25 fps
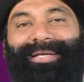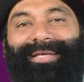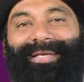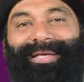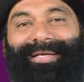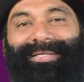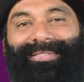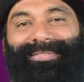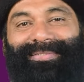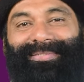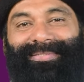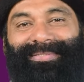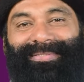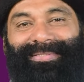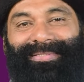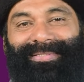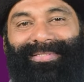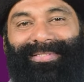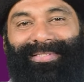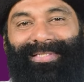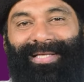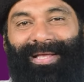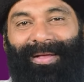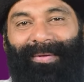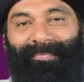yes,
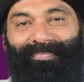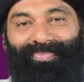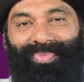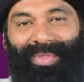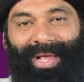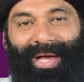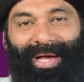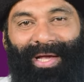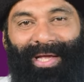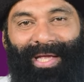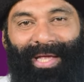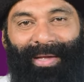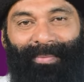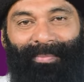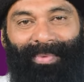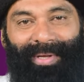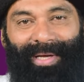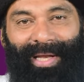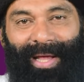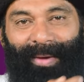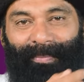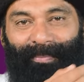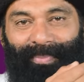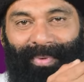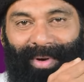
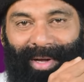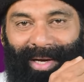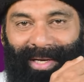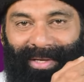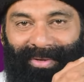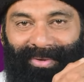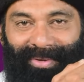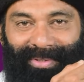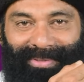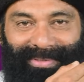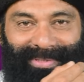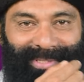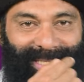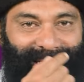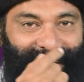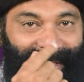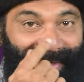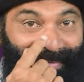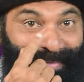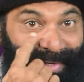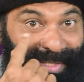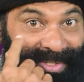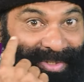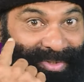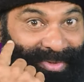immediately apply your
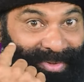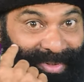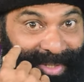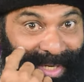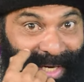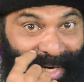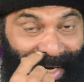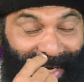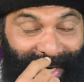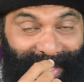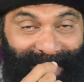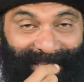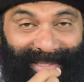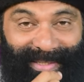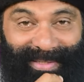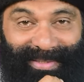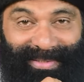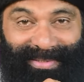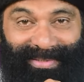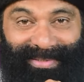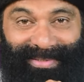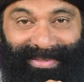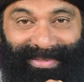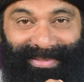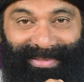saliva into your
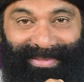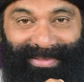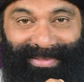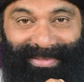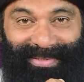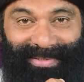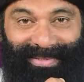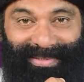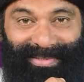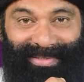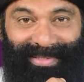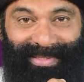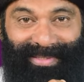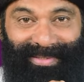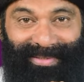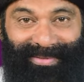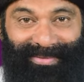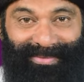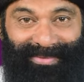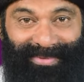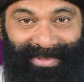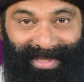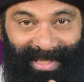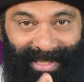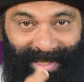eyes,
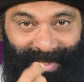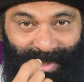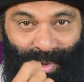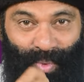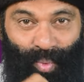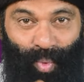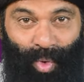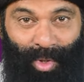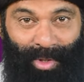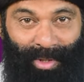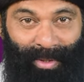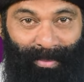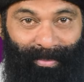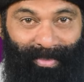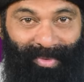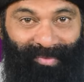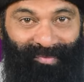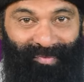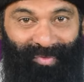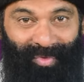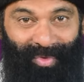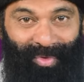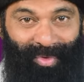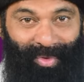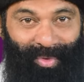drink the water
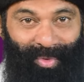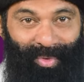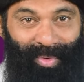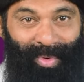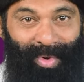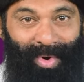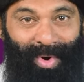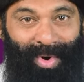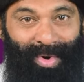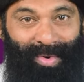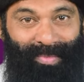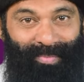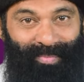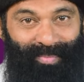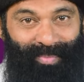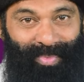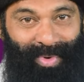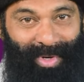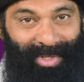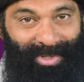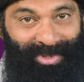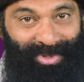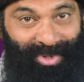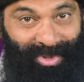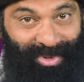before you
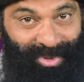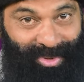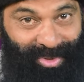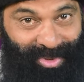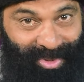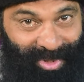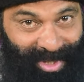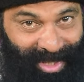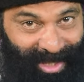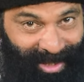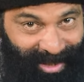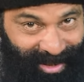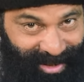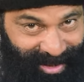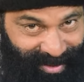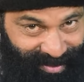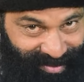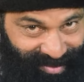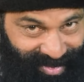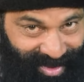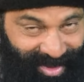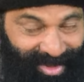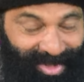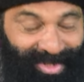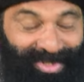brush your teeth.
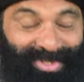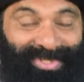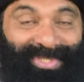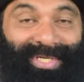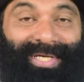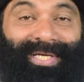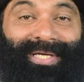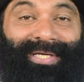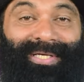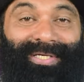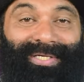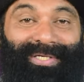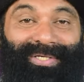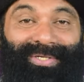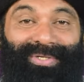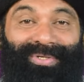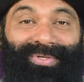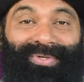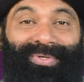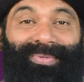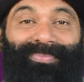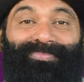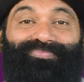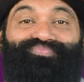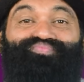When you drink,
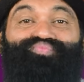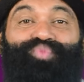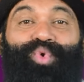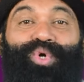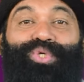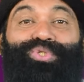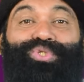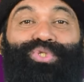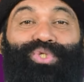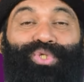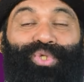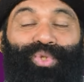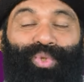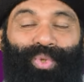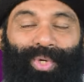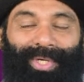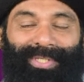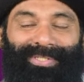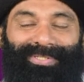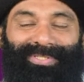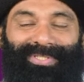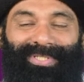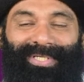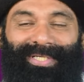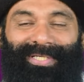you chew
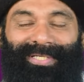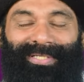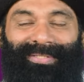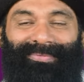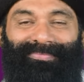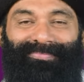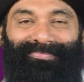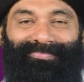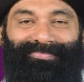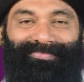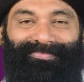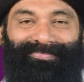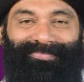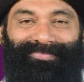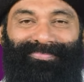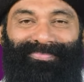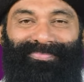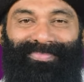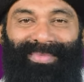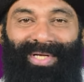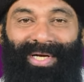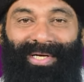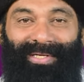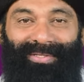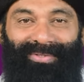and drink.
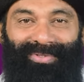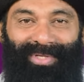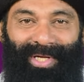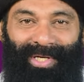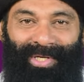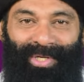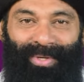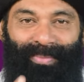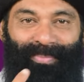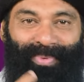Then